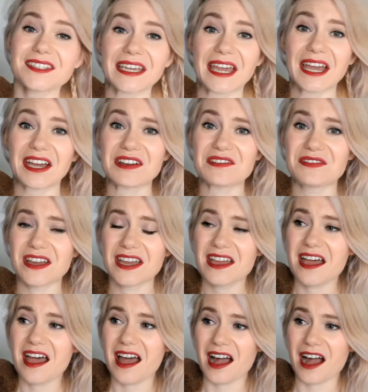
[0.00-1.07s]
I have.
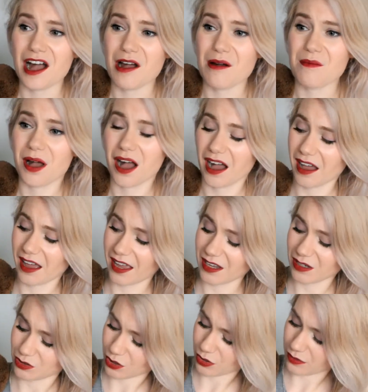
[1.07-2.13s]
Um,
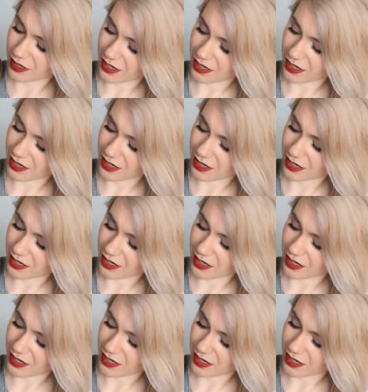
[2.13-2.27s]
I don't